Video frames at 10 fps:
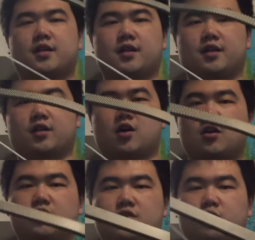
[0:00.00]
uh,
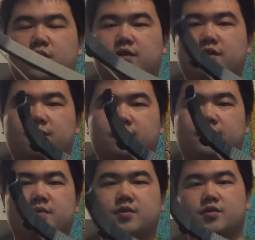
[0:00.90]
carts with them,
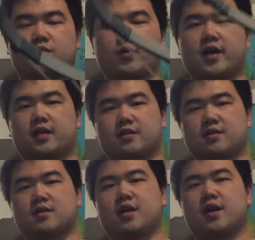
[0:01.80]
so
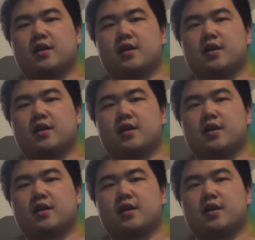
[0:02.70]
wagons.